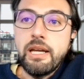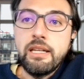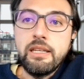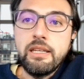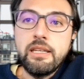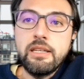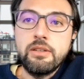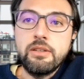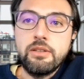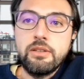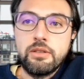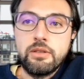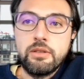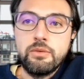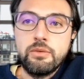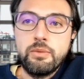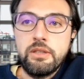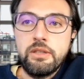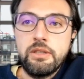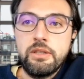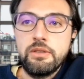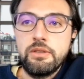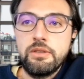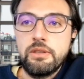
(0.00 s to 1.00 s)
depending on
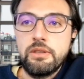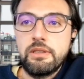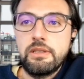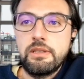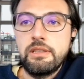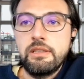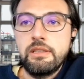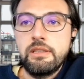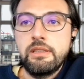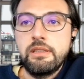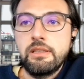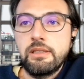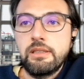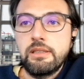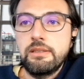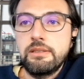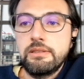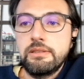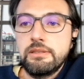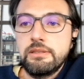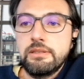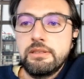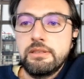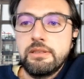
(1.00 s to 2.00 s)
whether the
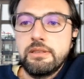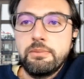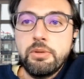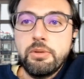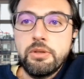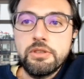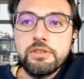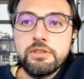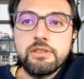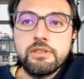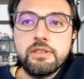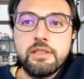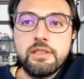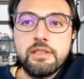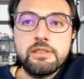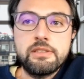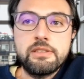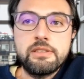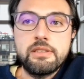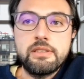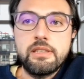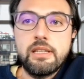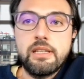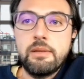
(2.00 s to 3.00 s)
person
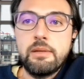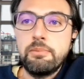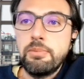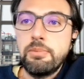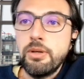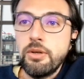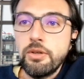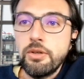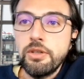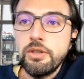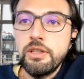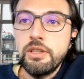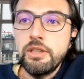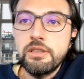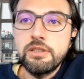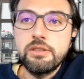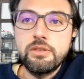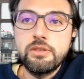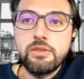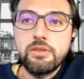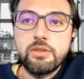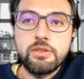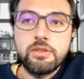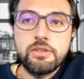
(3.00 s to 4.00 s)
is employed
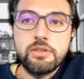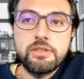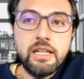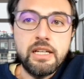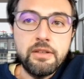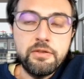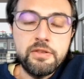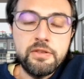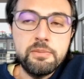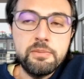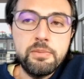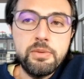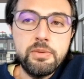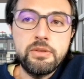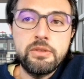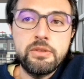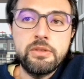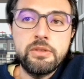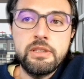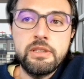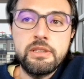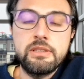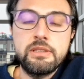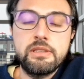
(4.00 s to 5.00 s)
or
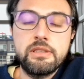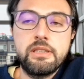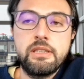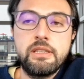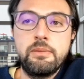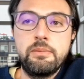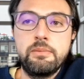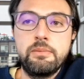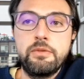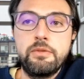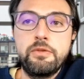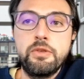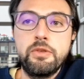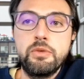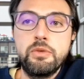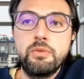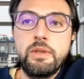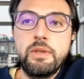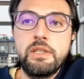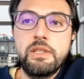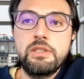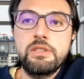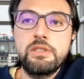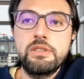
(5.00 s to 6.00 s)
self-employed, for
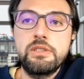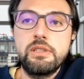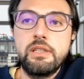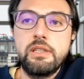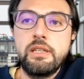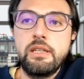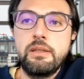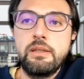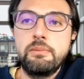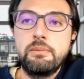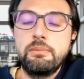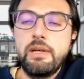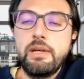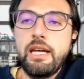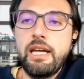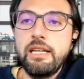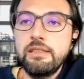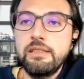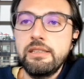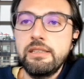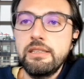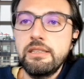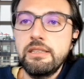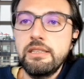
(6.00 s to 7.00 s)
which
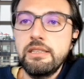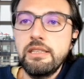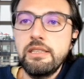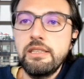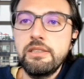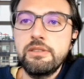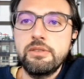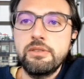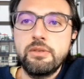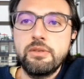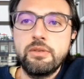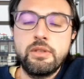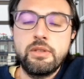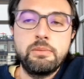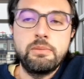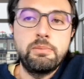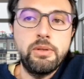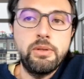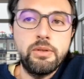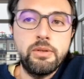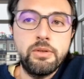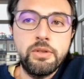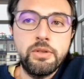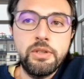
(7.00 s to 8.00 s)
entities or
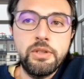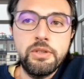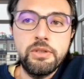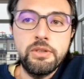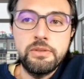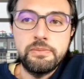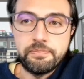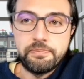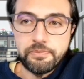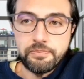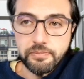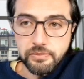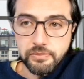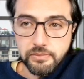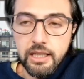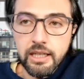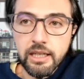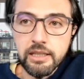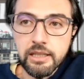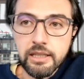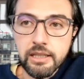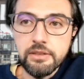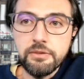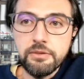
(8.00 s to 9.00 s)
employer
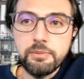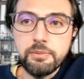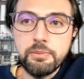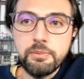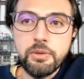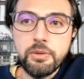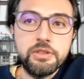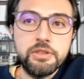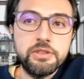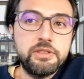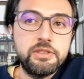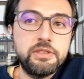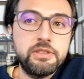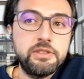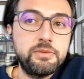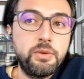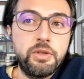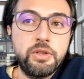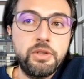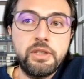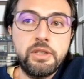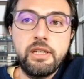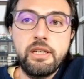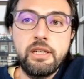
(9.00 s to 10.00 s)
the person is
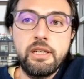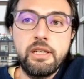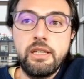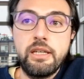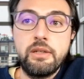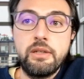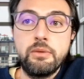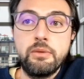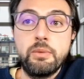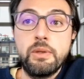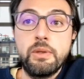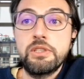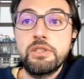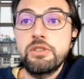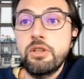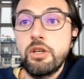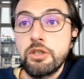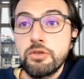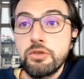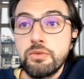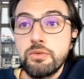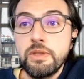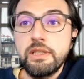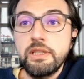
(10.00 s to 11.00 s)
working, in which
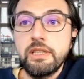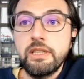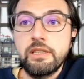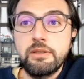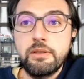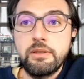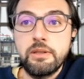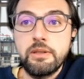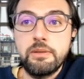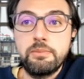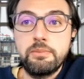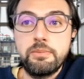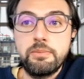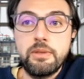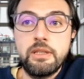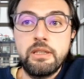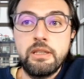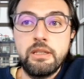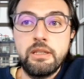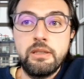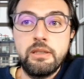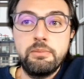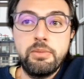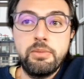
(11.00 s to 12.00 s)
country that
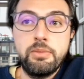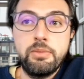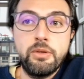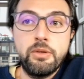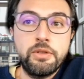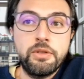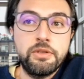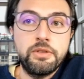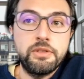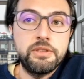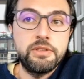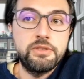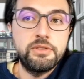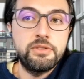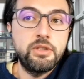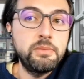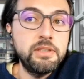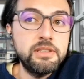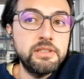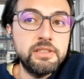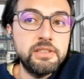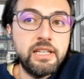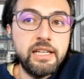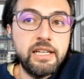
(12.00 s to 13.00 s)
employer is
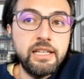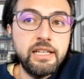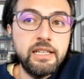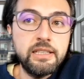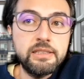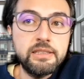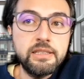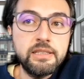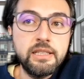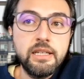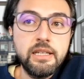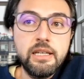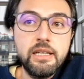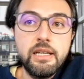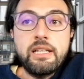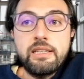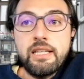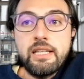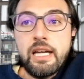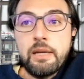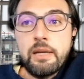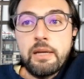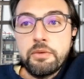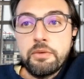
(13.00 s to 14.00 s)
domiciled, what
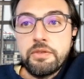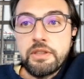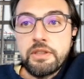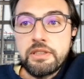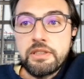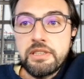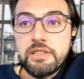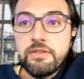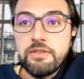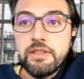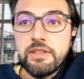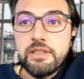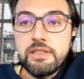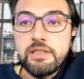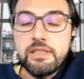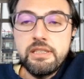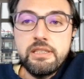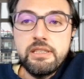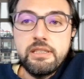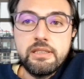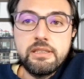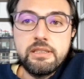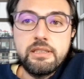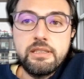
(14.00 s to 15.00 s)
type of
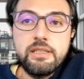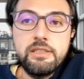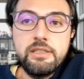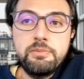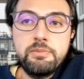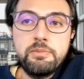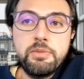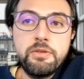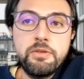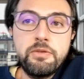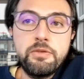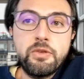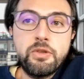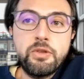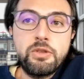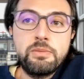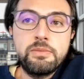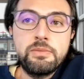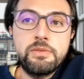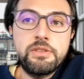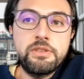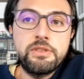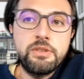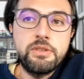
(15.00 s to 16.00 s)
activity is
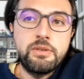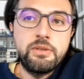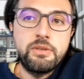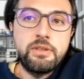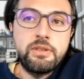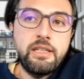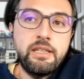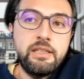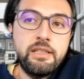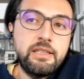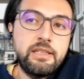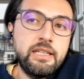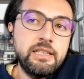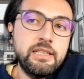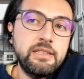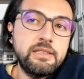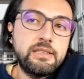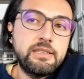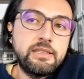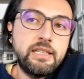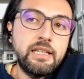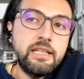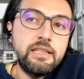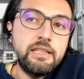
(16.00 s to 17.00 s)
performed. So there,
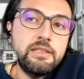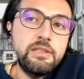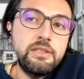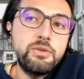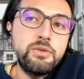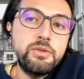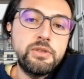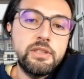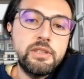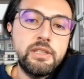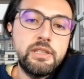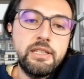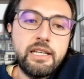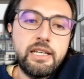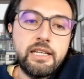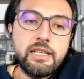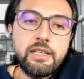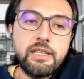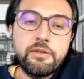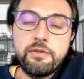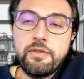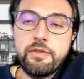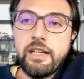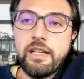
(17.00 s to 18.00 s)
that usually
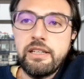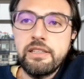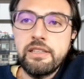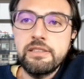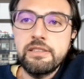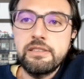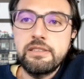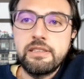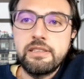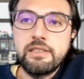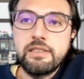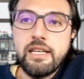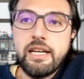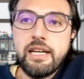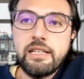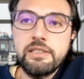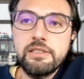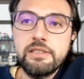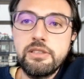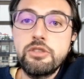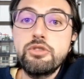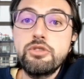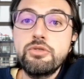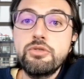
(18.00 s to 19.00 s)
like affects the
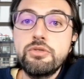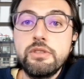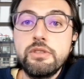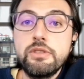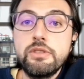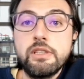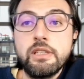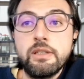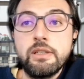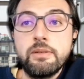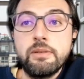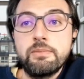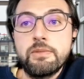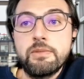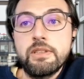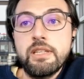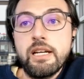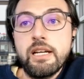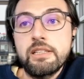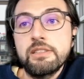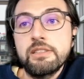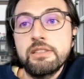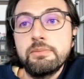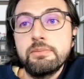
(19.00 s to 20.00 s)

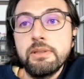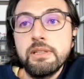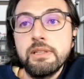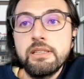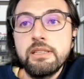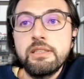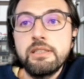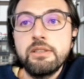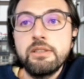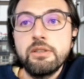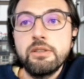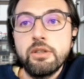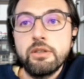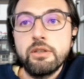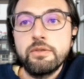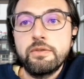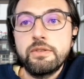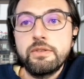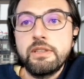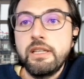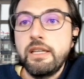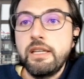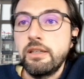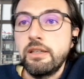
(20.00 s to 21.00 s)
taxability of
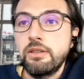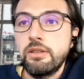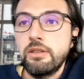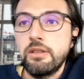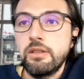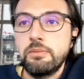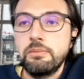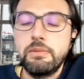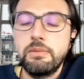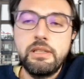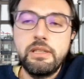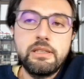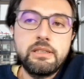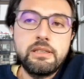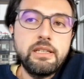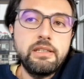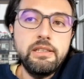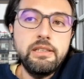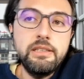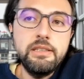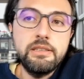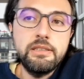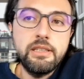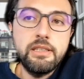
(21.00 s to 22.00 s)
the income.
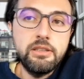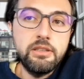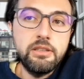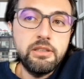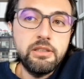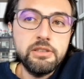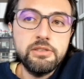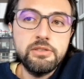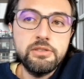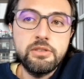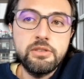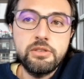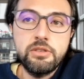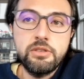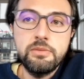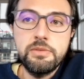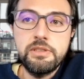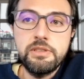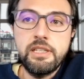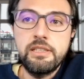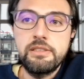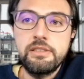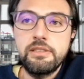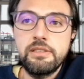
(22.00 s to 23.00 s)
There are
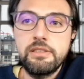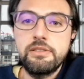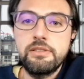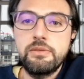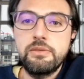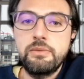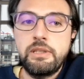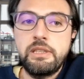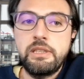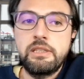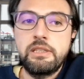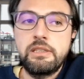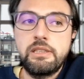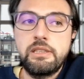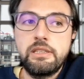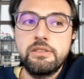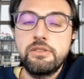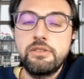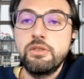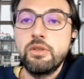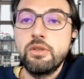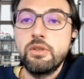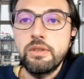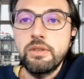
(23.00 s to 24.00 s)
circumstances where there
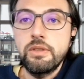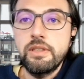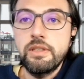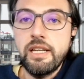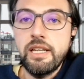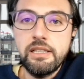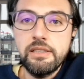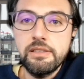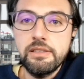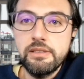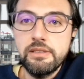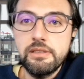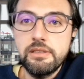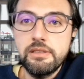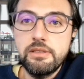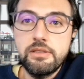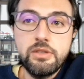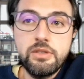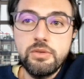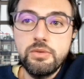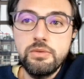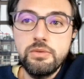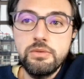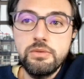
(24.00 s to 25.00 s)
is no tax
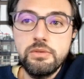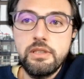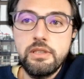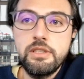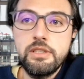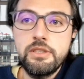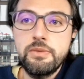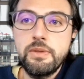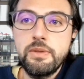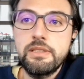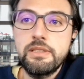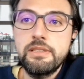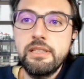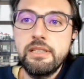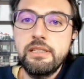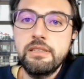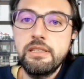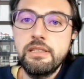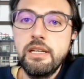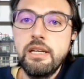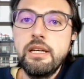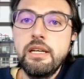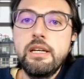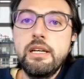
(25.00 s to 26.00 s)
due in
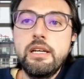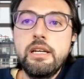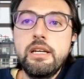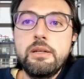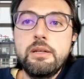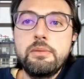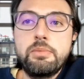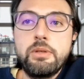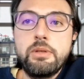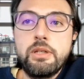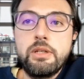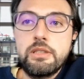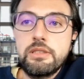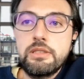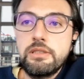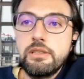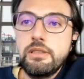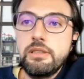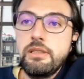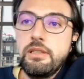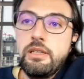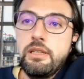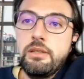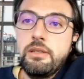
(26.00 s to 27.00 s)
Switzerland, but
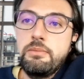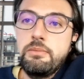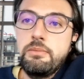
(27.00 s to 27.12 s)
